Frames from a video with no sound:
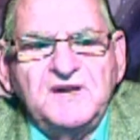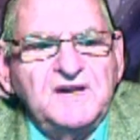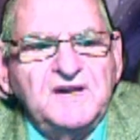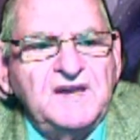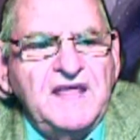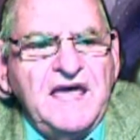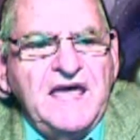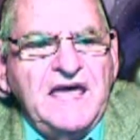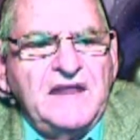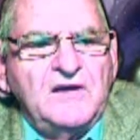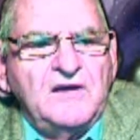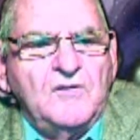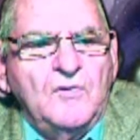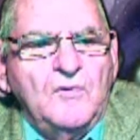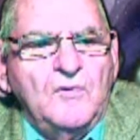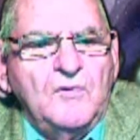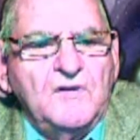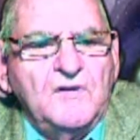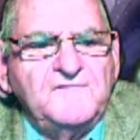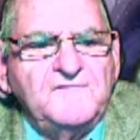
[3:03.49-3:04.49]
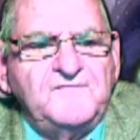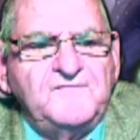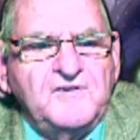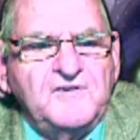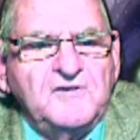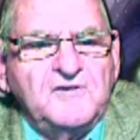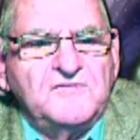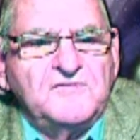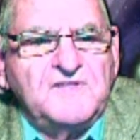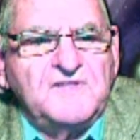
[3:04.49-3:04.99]
not only
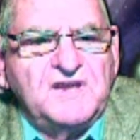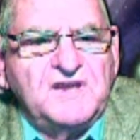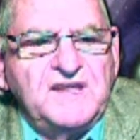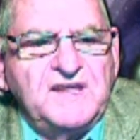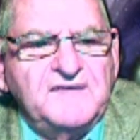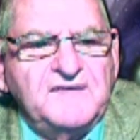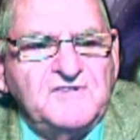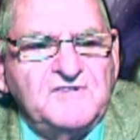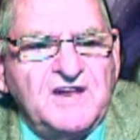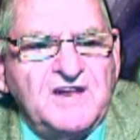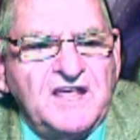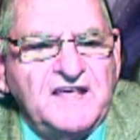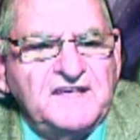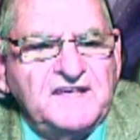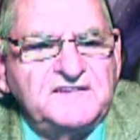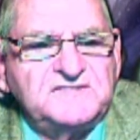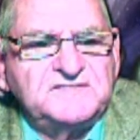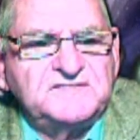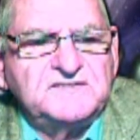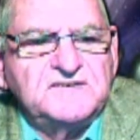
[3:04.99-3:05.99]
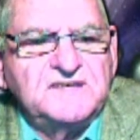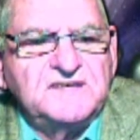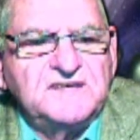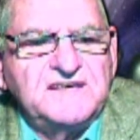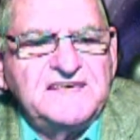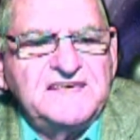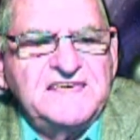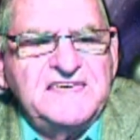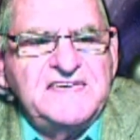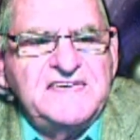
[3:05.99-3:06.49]
feared the Ninevites,
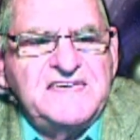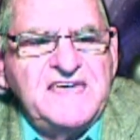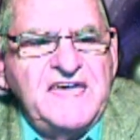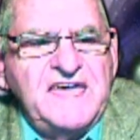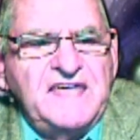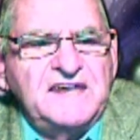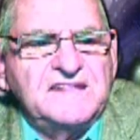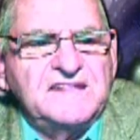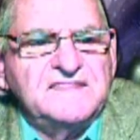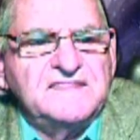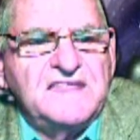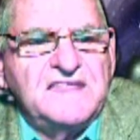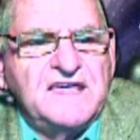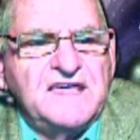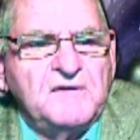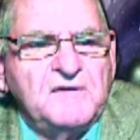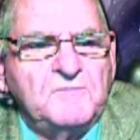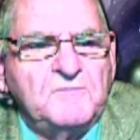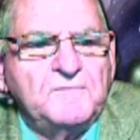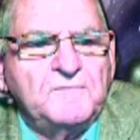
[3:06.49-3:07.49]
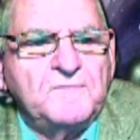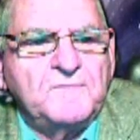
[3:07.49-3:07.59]
he hated them.